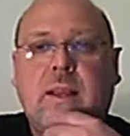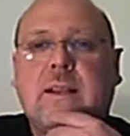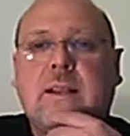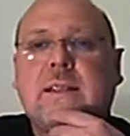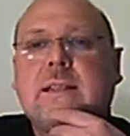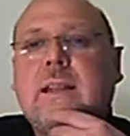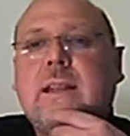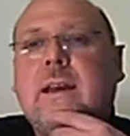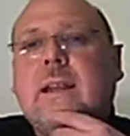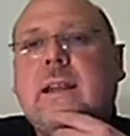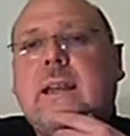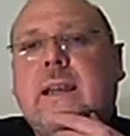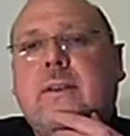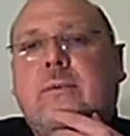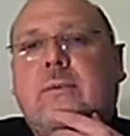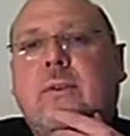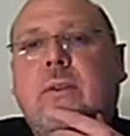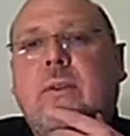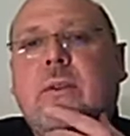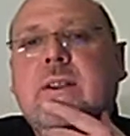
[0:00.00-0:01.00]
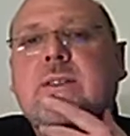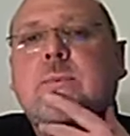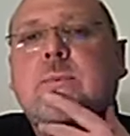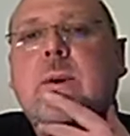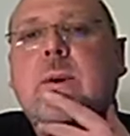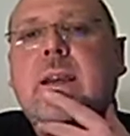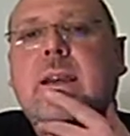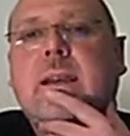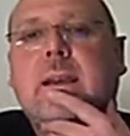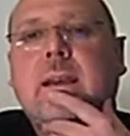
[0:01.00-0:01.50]
Slightly different this
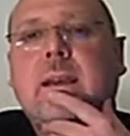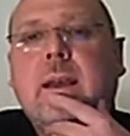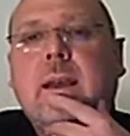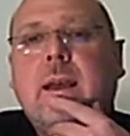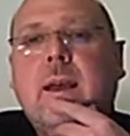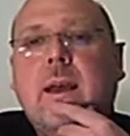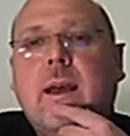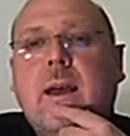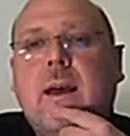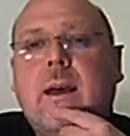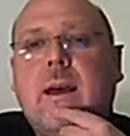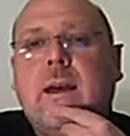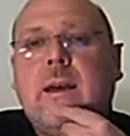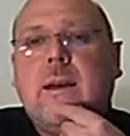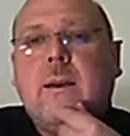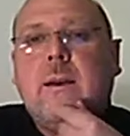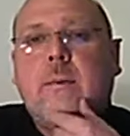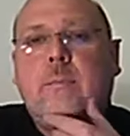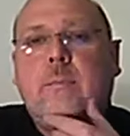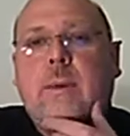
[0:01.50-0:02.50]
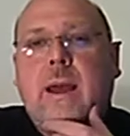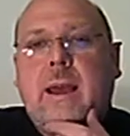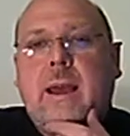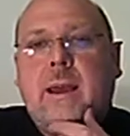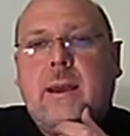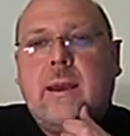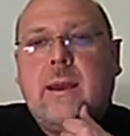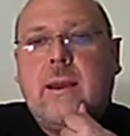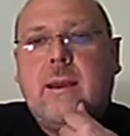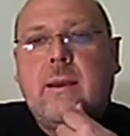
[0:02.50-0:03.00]
week.
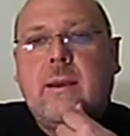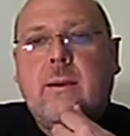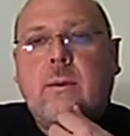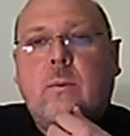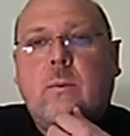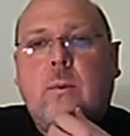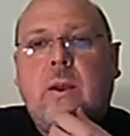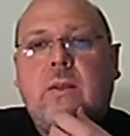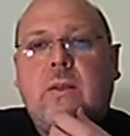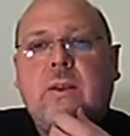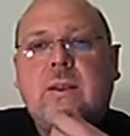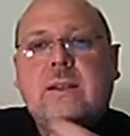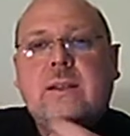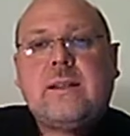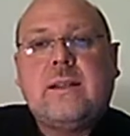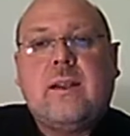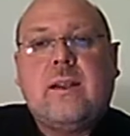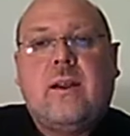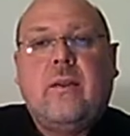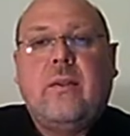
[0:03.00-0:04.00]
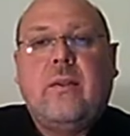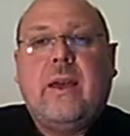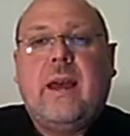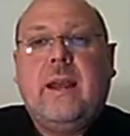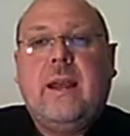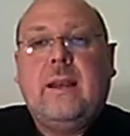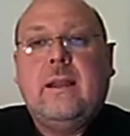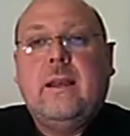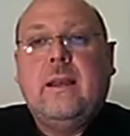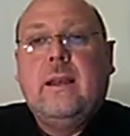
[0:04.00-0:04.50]
bear with us on
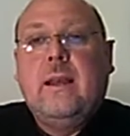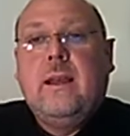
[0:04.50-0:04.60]
that.